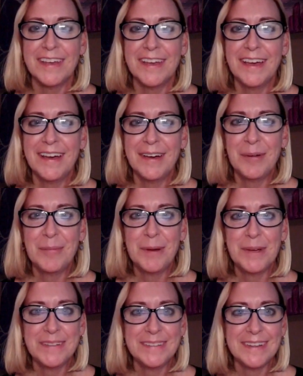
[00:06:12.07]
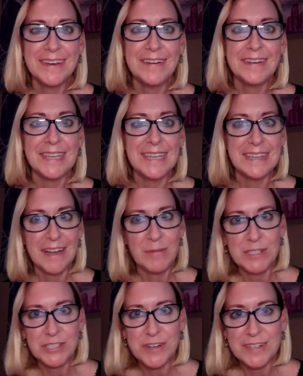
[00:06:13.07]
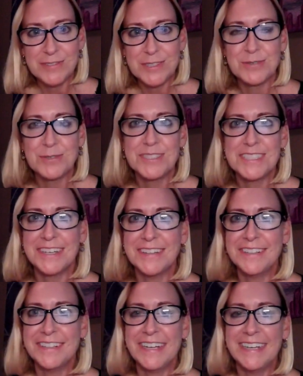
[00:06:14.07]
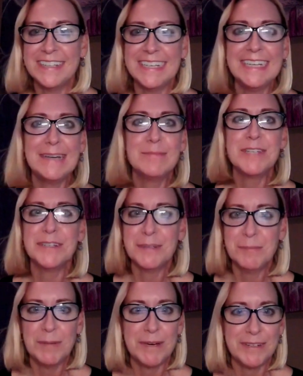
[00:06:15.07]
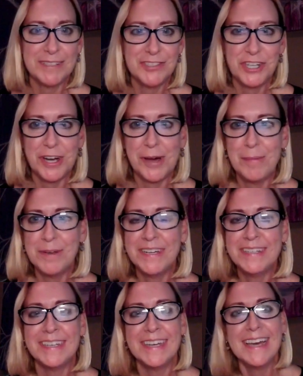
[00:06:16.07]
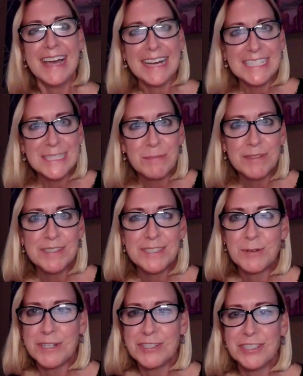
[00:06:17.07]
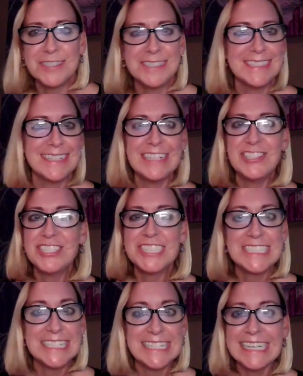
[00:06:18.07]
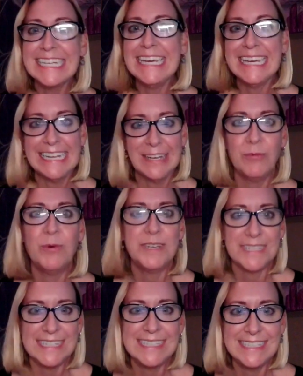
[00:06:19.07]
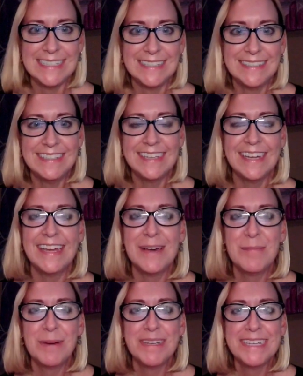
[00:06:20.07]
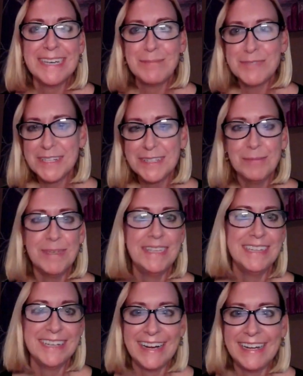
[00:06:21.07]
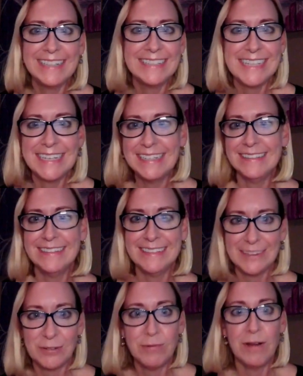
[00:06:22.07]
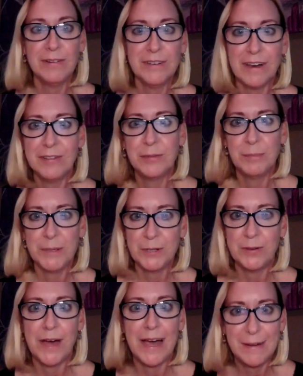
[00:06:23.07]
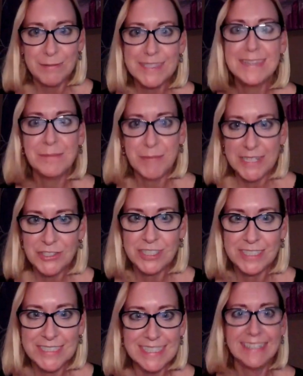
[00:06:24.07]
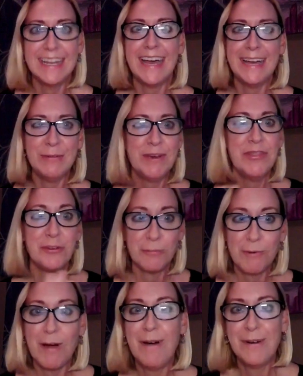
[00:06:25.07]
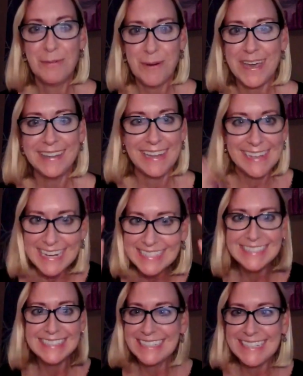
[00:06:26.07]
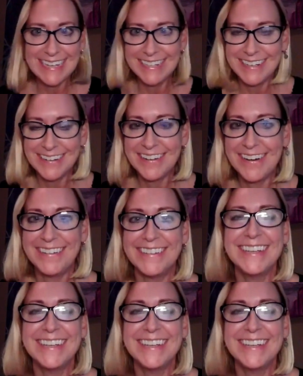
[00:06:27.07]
But he and I went to graduate school together, and he kept telling me about his job, and I asked him all these questions, and I just didn't get it what he did. But he kept telling me that I had taken like the wrong color pill. I was in the matrix. I went the wrong way. Like I didn't get it at all.